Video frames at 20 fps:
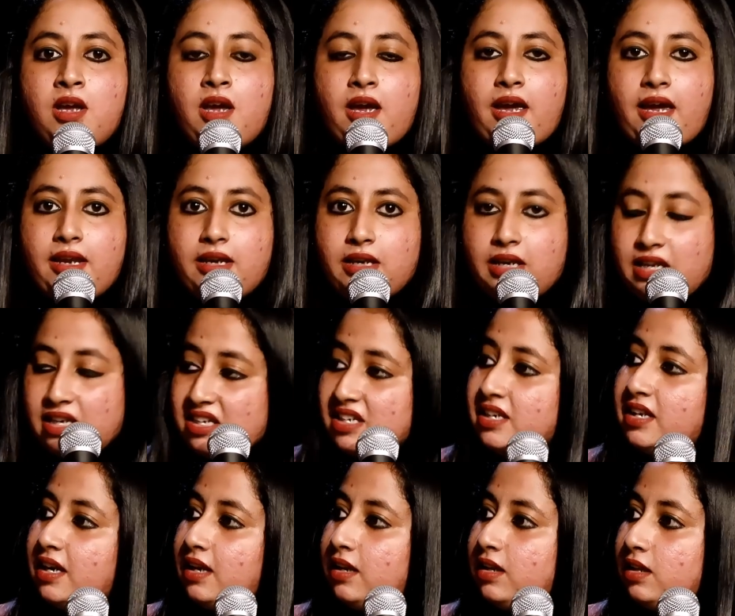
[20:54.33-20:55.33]
And
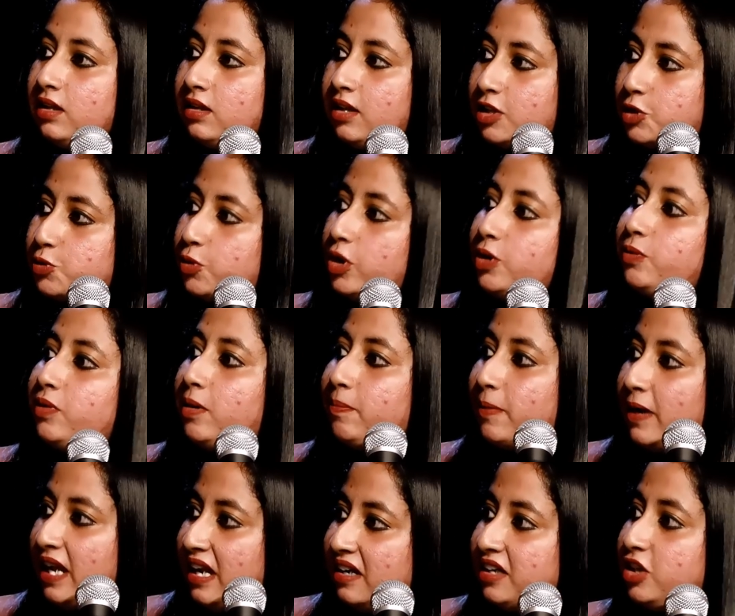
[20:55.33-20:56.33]
India, that's what we are
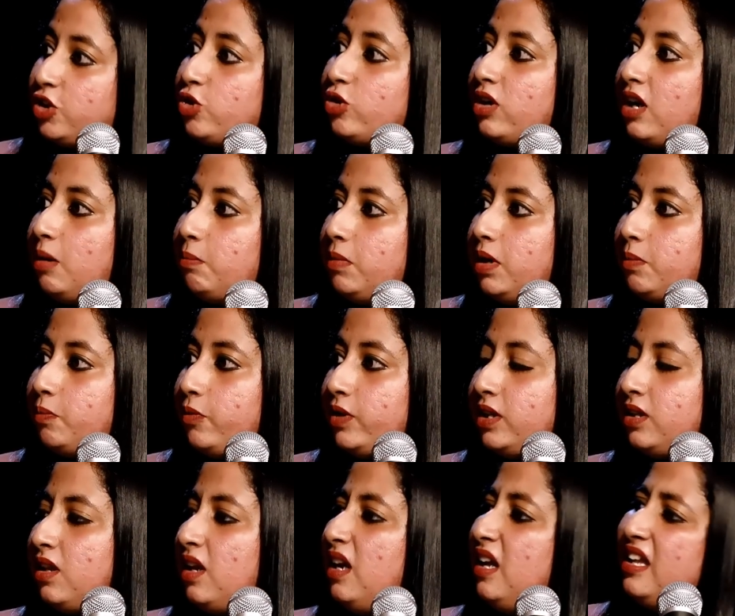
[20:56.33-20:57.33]
planning to come up
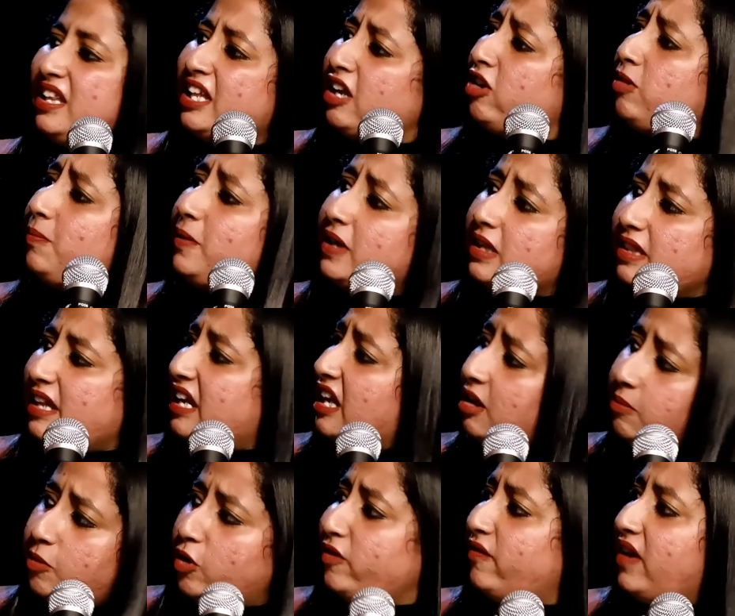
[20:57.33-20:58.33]
with. They
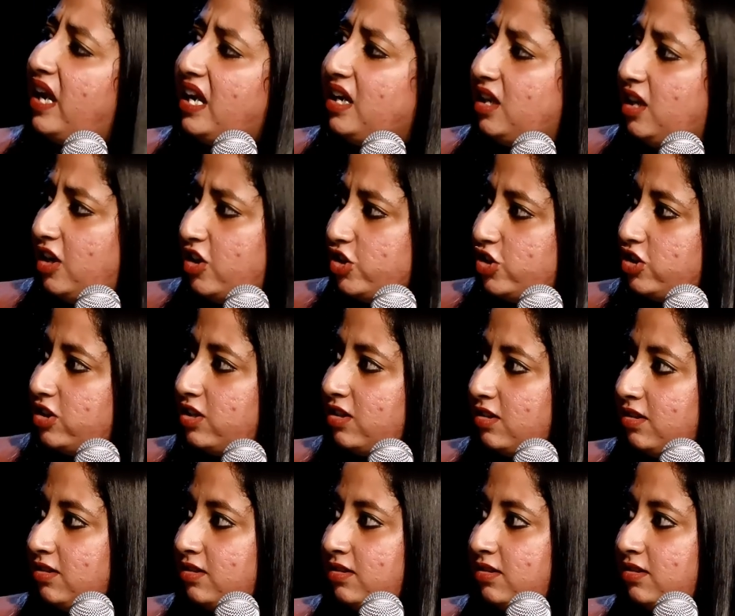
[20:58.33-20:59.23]
can be of any age.